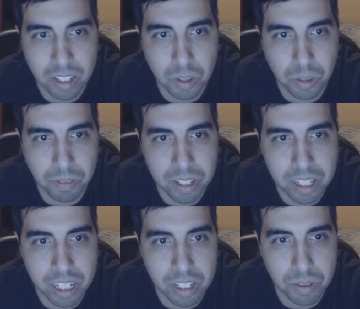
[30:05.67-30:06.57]
The goal of
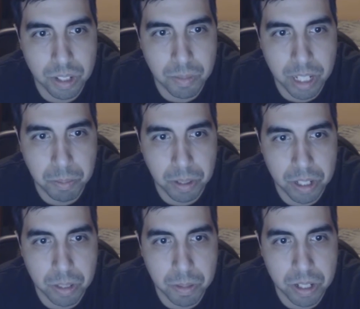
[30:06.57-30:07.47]
this test was to make the
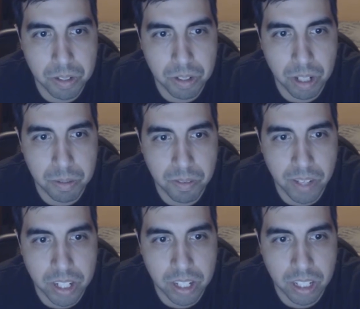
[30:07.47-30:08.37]
participants use their
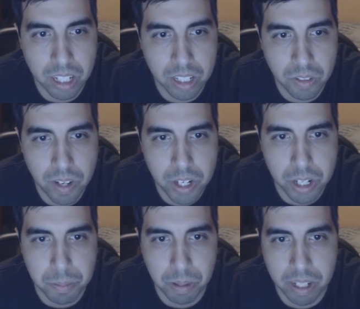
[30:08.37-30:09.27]
observation and
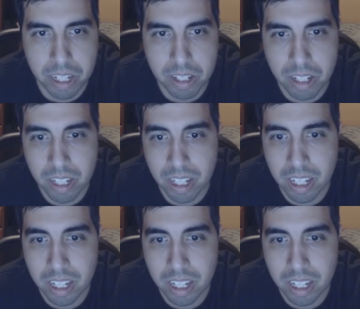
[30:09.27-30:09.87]
concentration abilities.